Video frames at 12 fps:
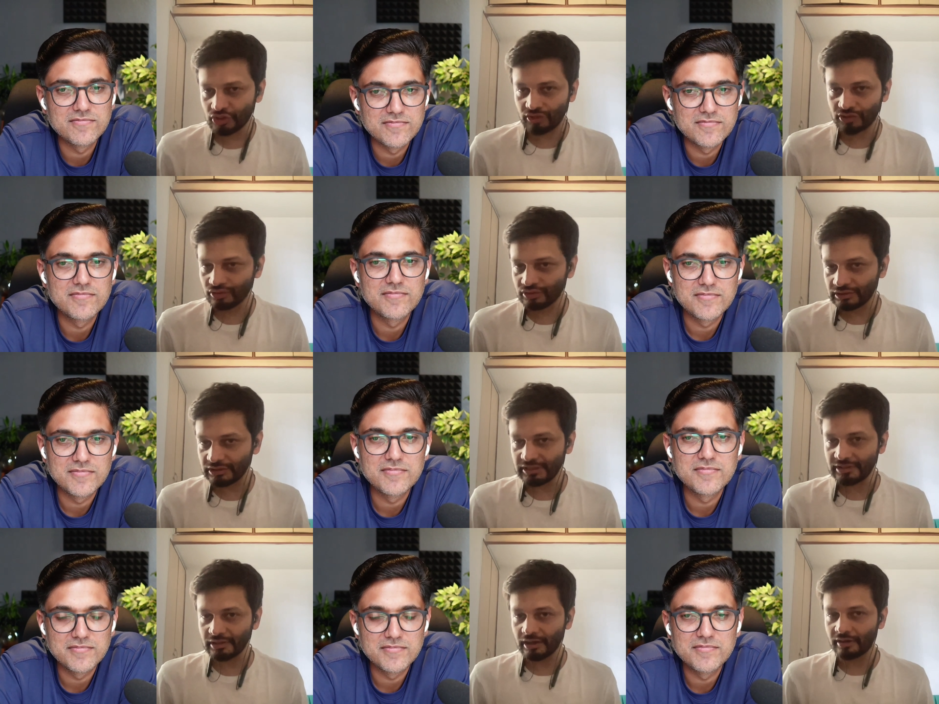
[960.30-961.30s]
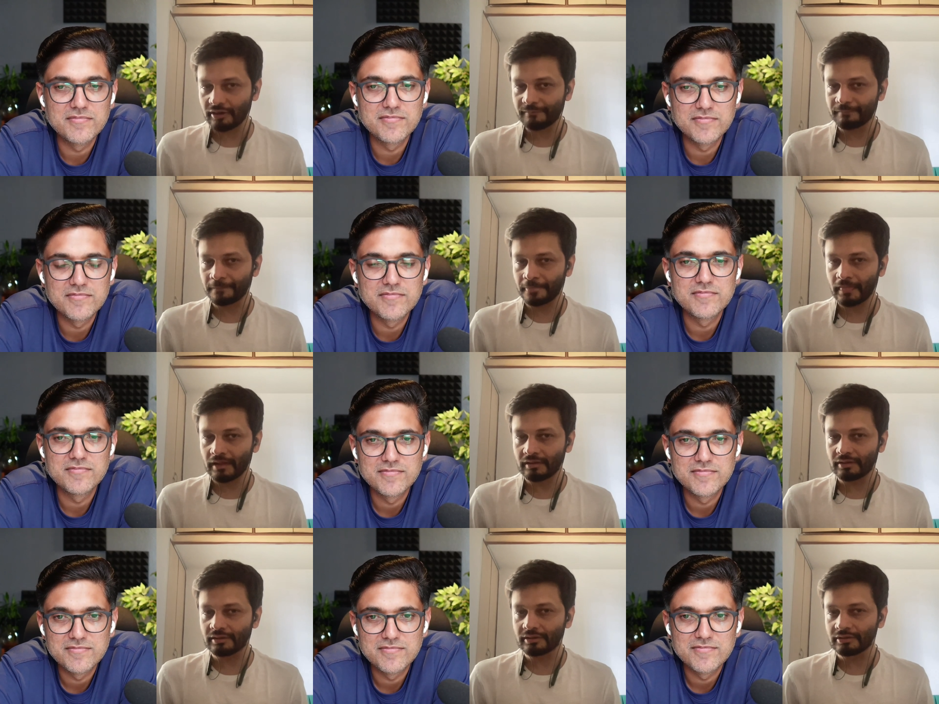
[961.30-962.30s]
Speaker 1: not to really um, uh,
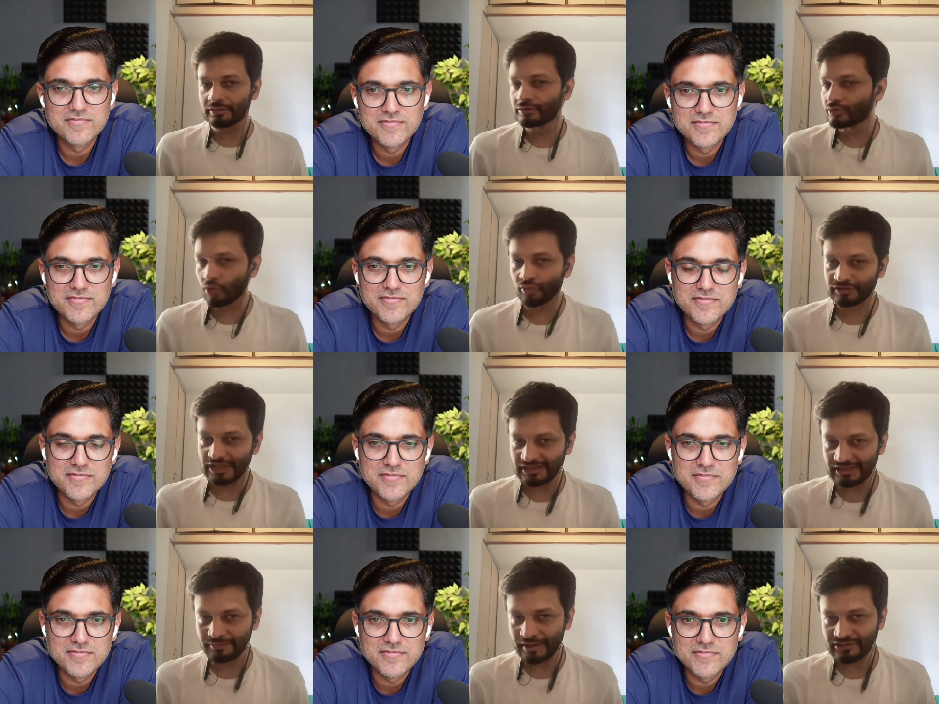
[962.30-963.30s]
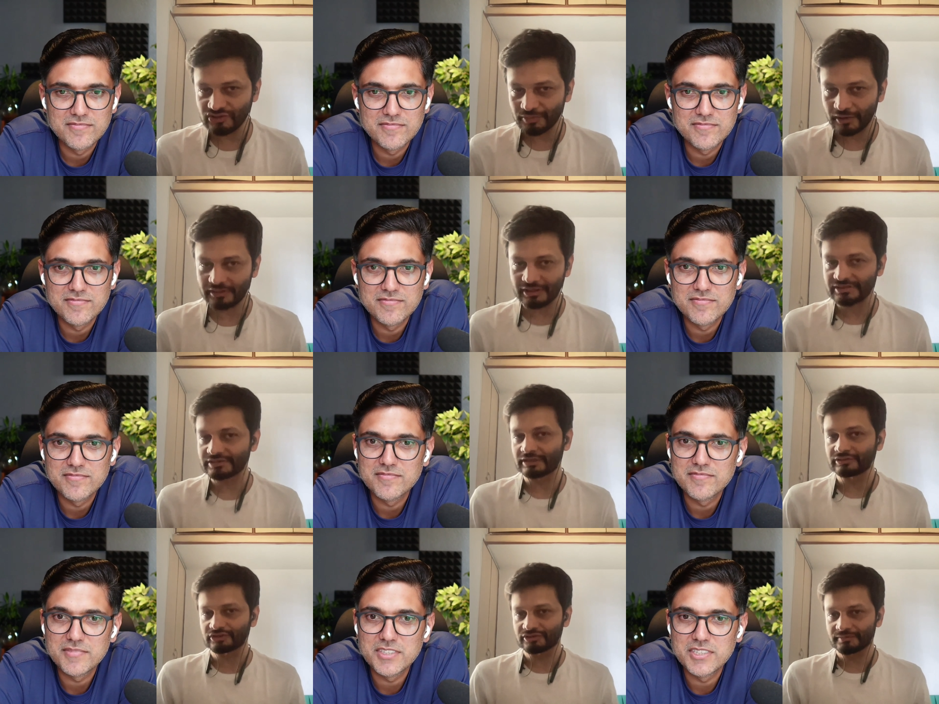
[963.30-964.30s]
go with any benchmark as
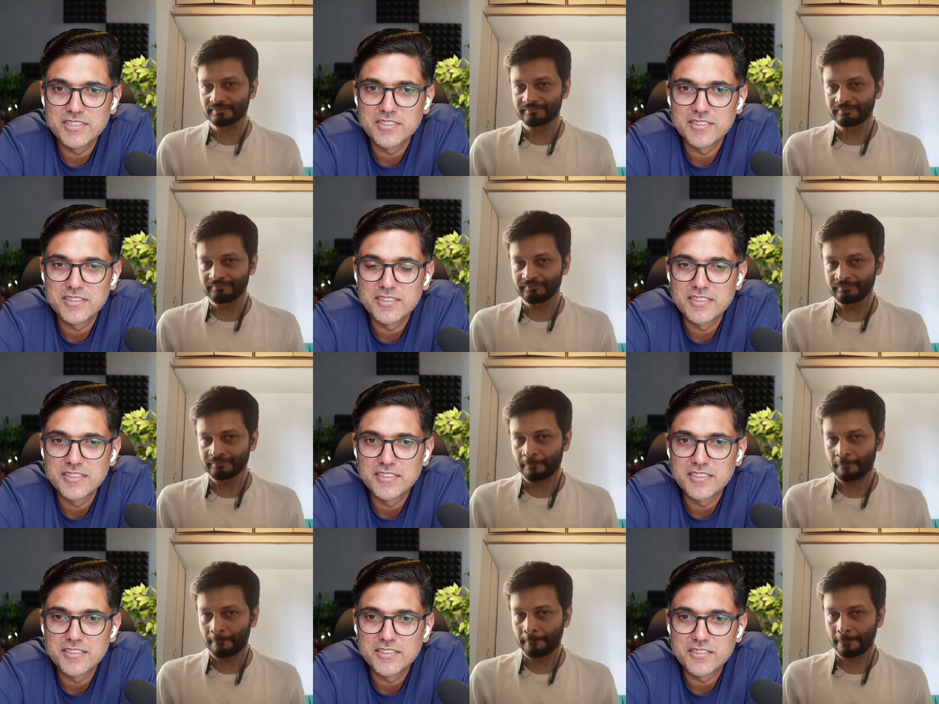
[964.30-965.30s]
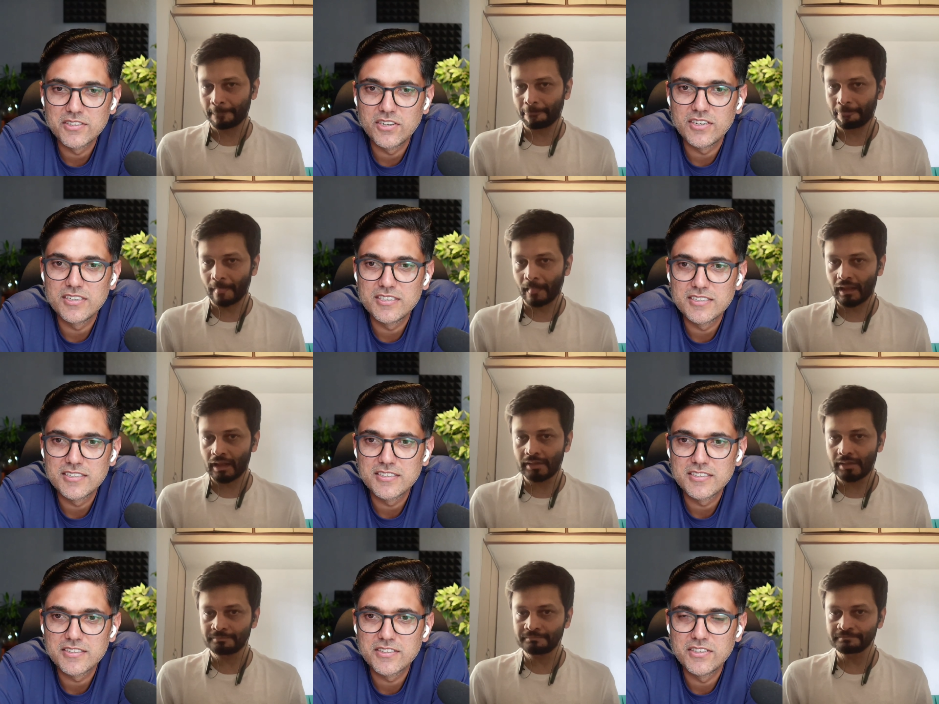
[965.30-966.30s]
such.
Speaker 2: Got it.
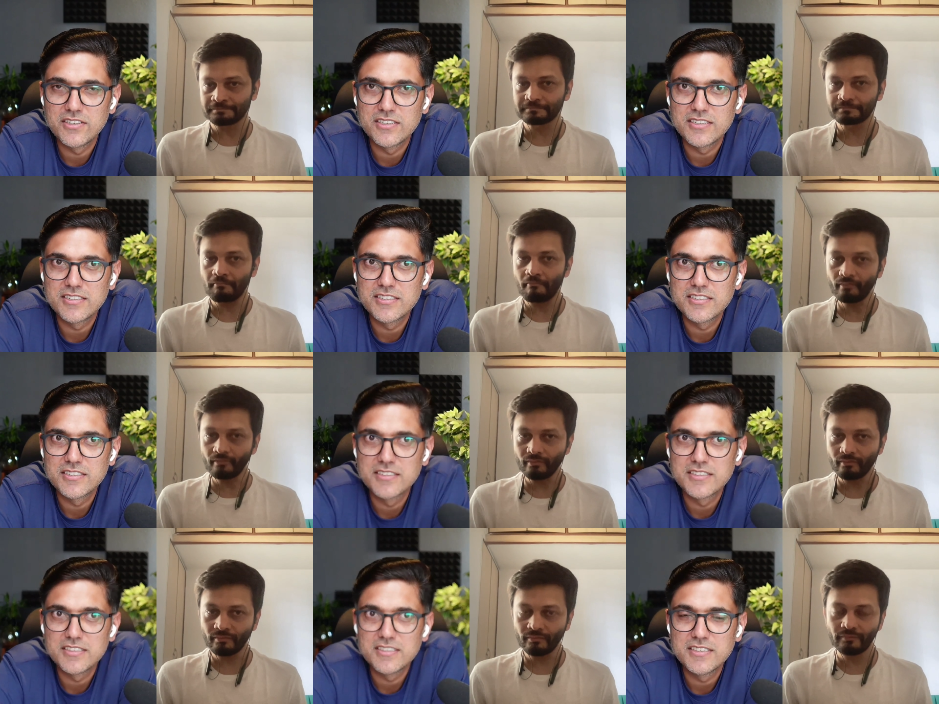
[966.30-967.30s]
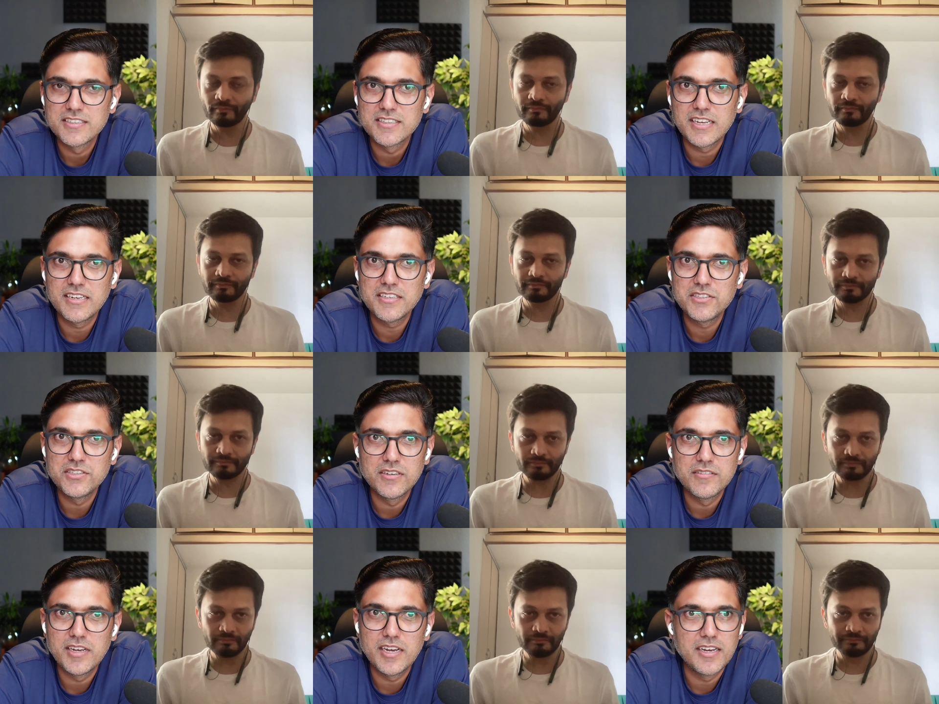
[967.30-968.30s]
Got it. And
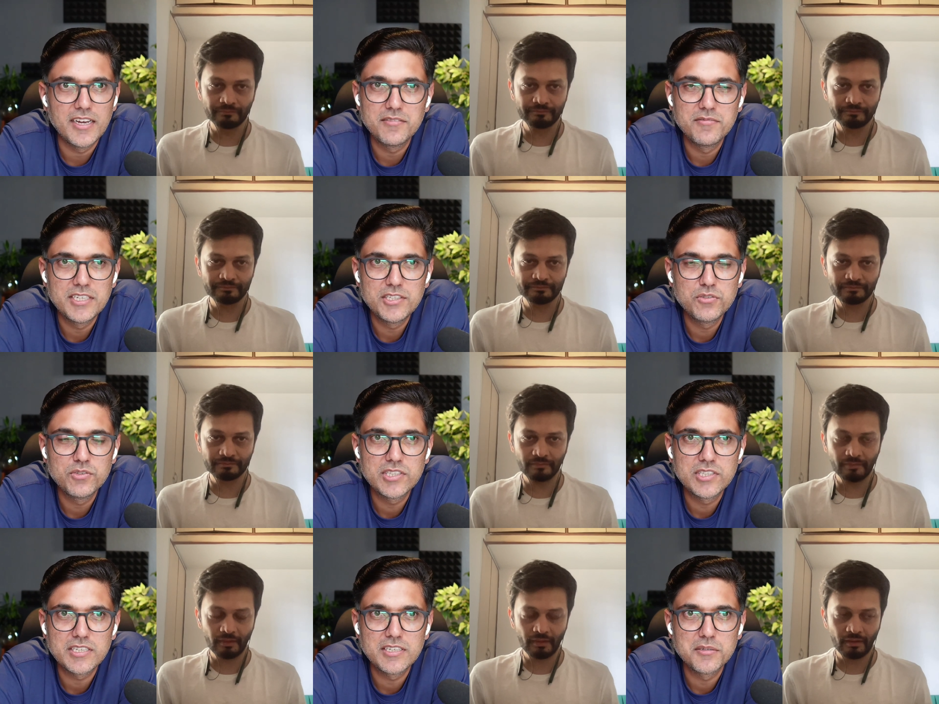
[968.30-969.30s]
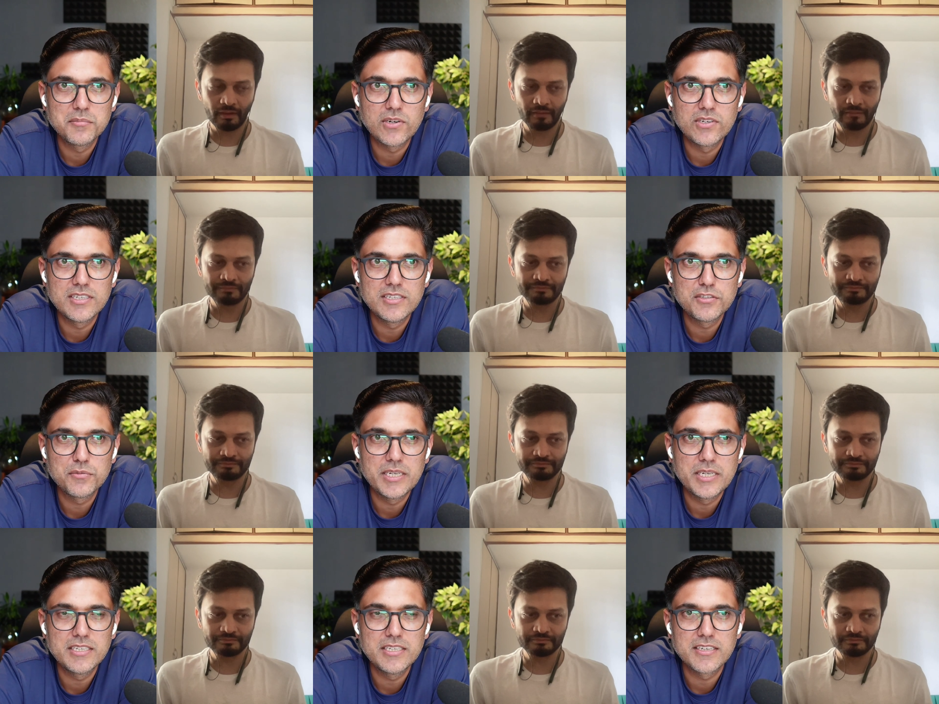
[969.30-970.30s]
and when you were thinking about it,
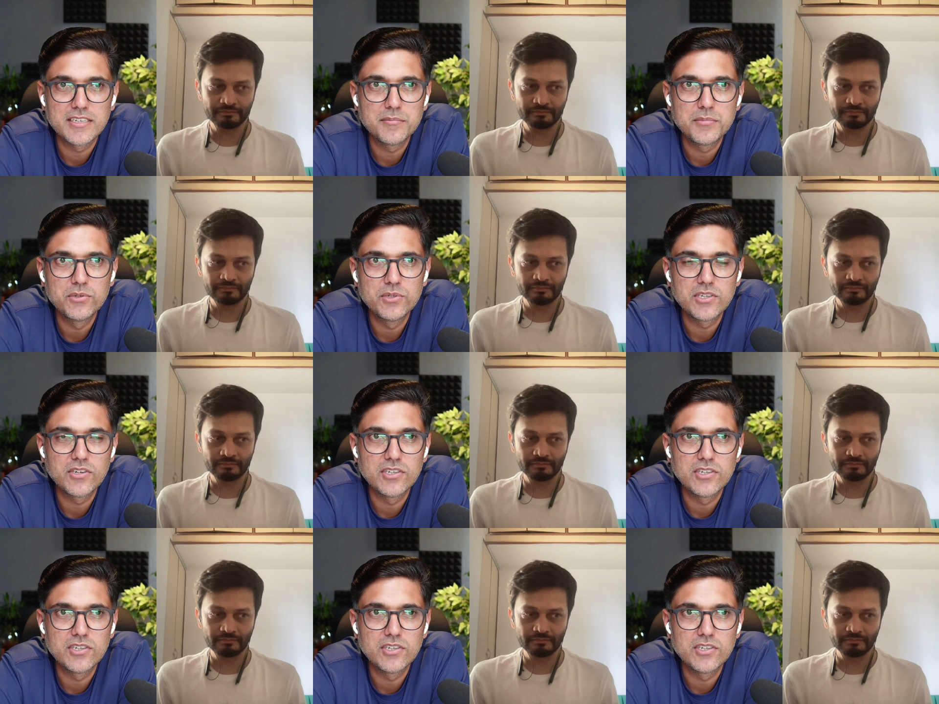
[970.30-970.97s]
spending time doing all